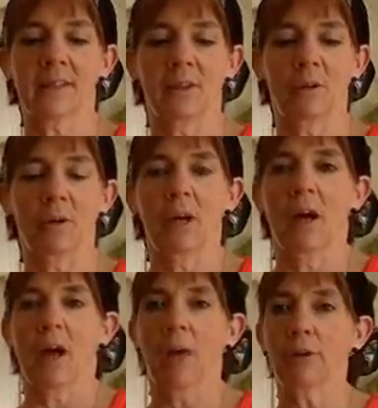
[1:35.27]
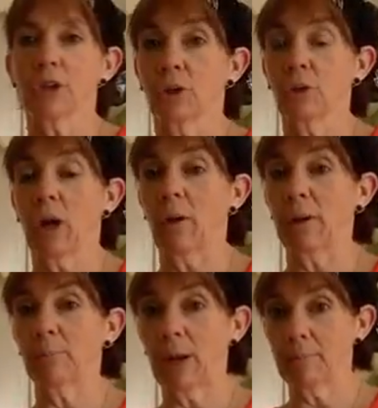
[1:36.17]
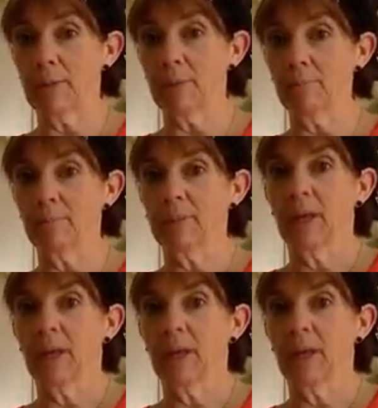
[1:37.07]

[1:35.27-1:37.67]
So I will show you how I prep them.